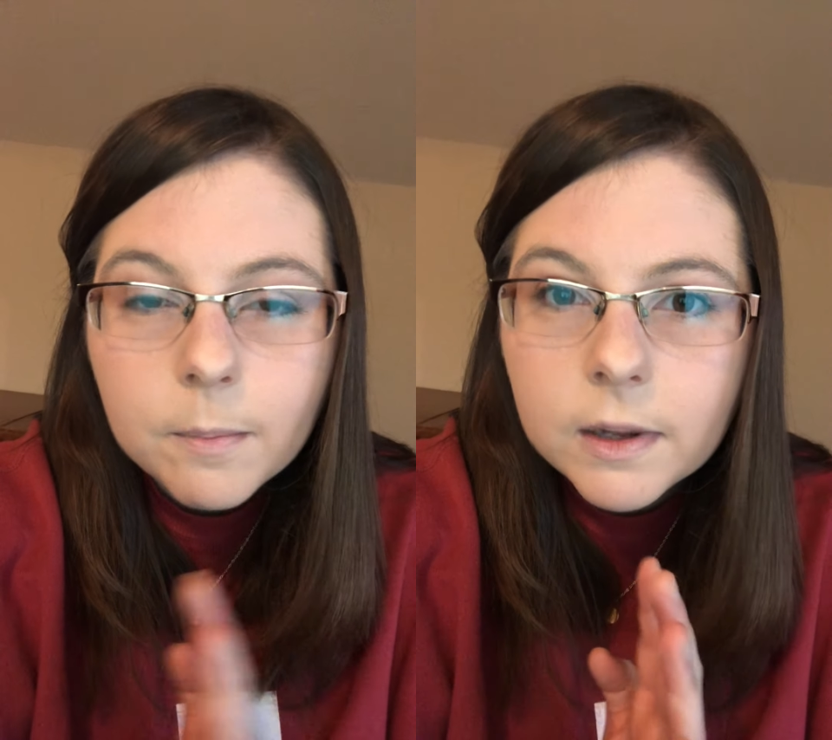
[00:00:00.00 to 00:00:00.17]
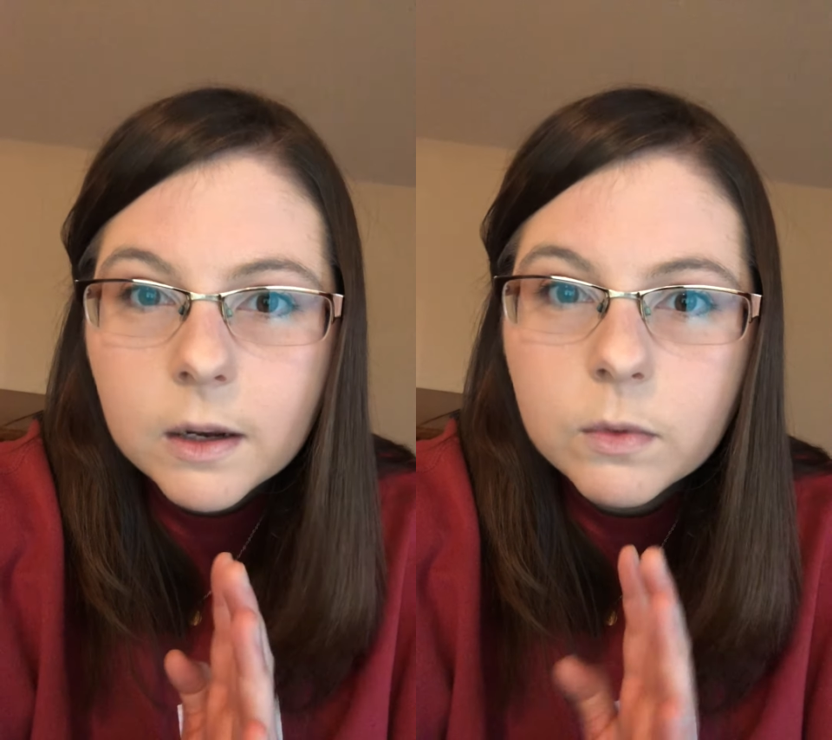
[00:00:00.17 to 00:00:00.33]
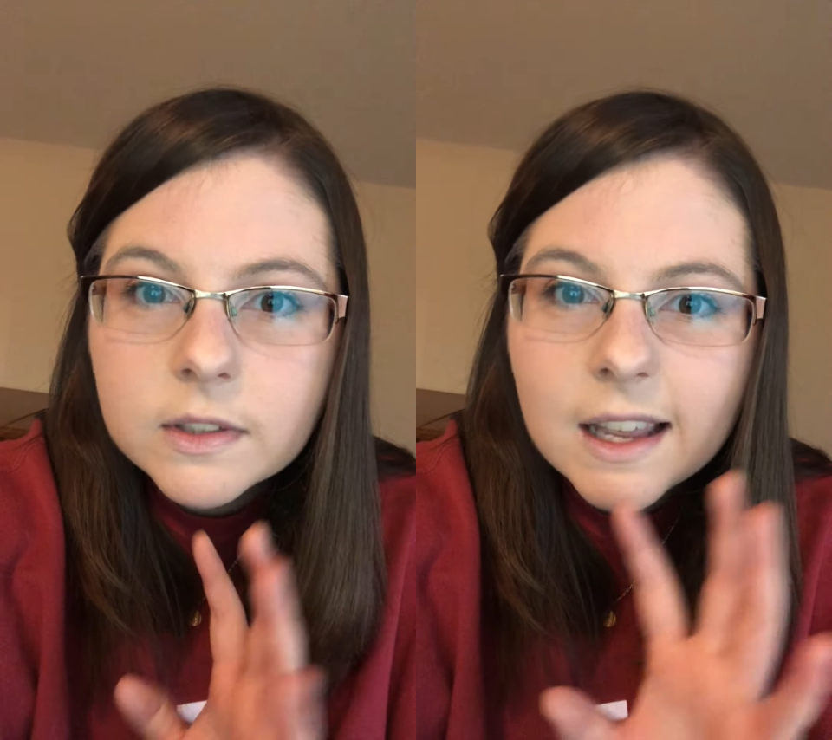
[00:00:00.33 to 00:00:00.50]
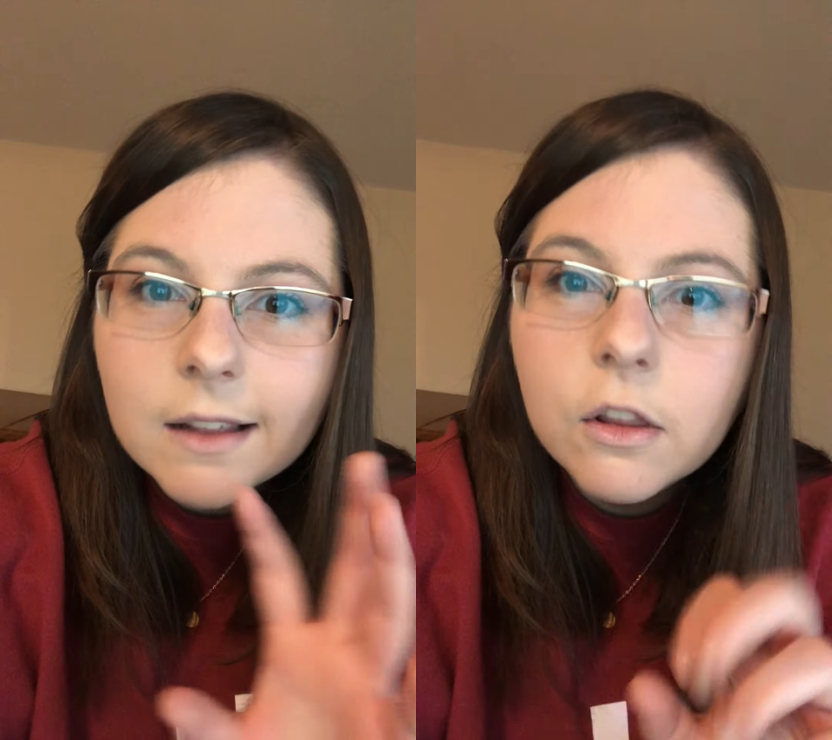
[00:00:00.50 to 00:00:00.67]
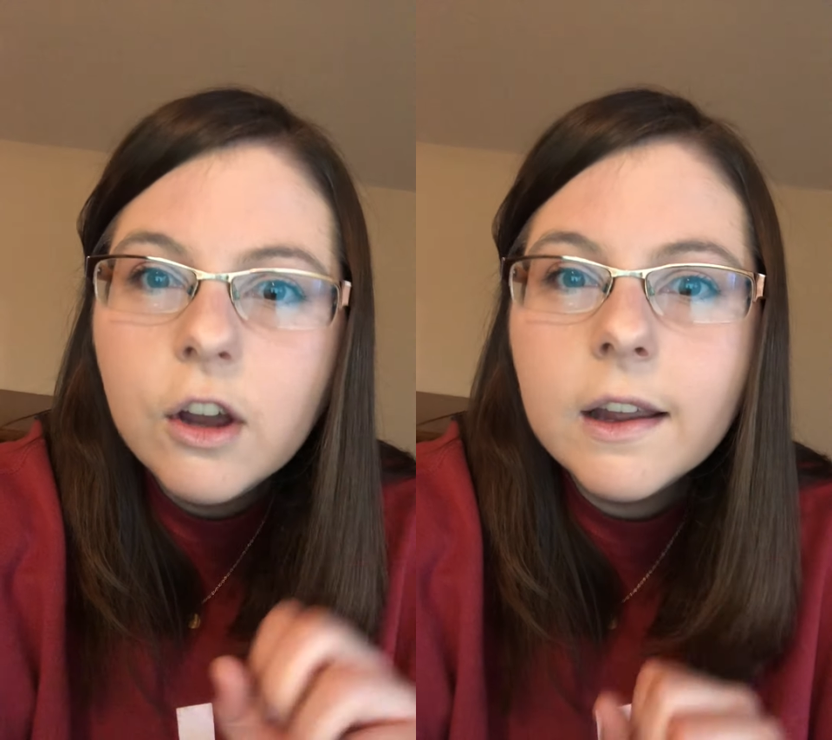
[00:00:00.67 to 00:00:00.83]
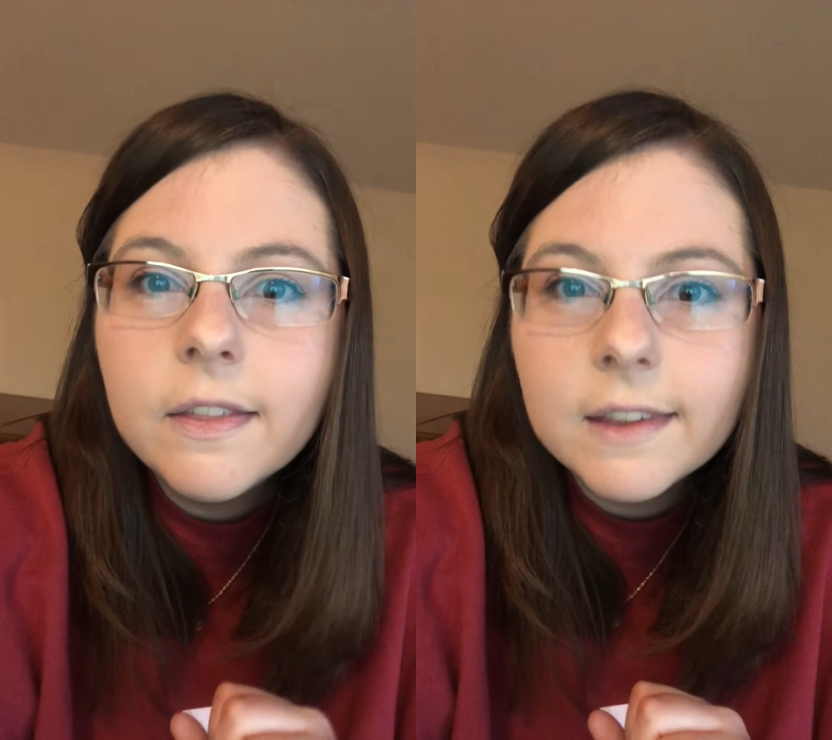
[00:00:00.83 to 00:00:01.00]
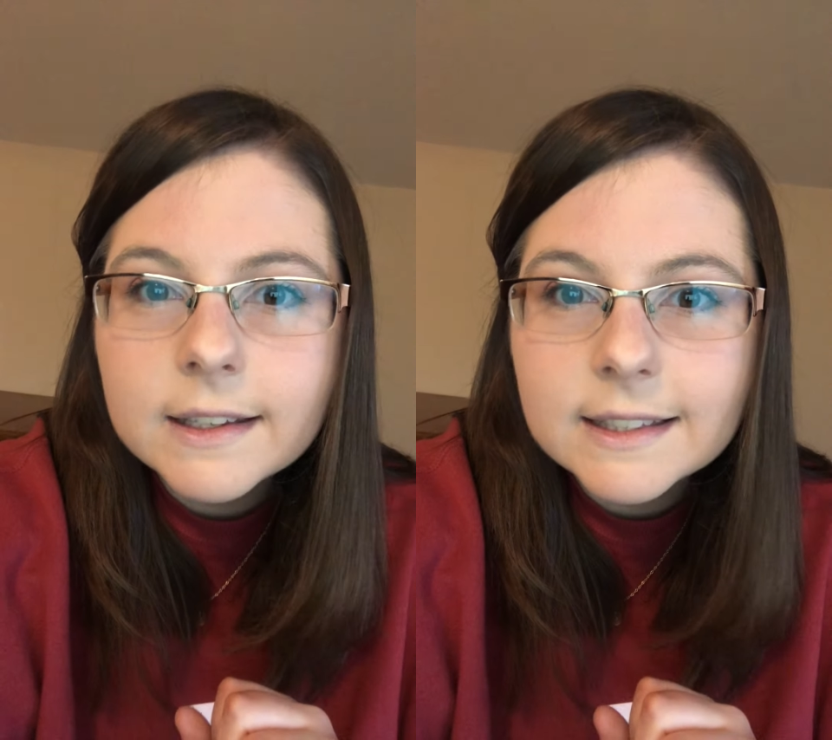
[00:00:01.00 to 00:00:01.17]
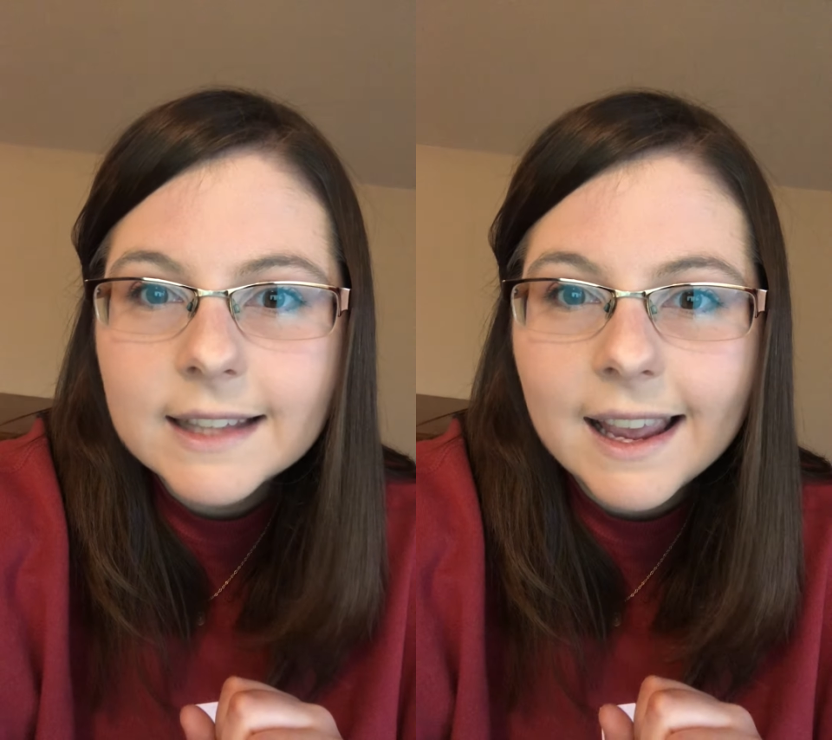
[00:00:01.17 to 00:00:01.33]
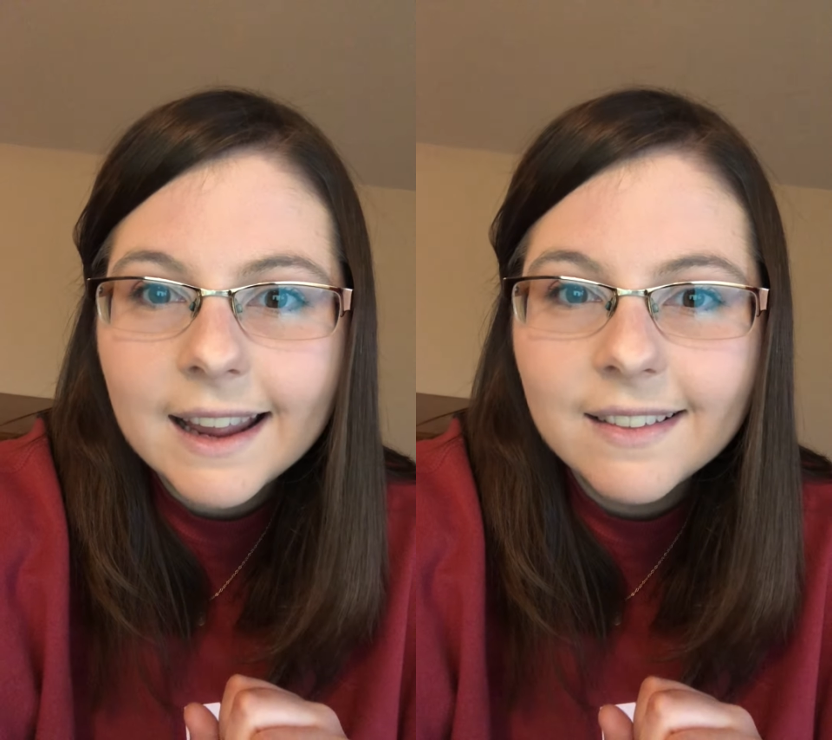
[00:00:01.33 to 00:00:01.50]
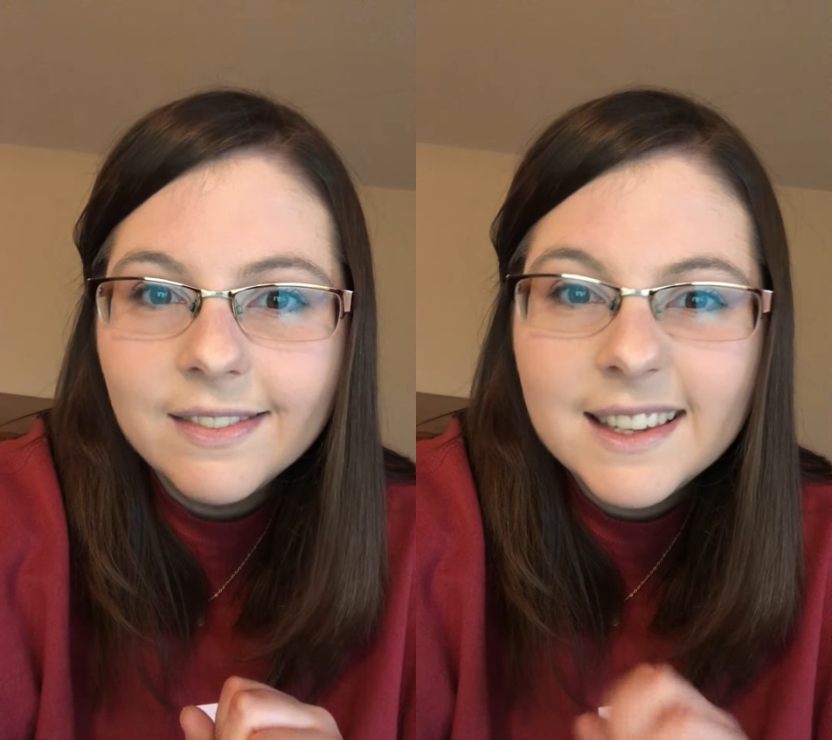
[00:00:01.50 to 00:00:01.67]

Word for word: but it will say, "Look at this thing.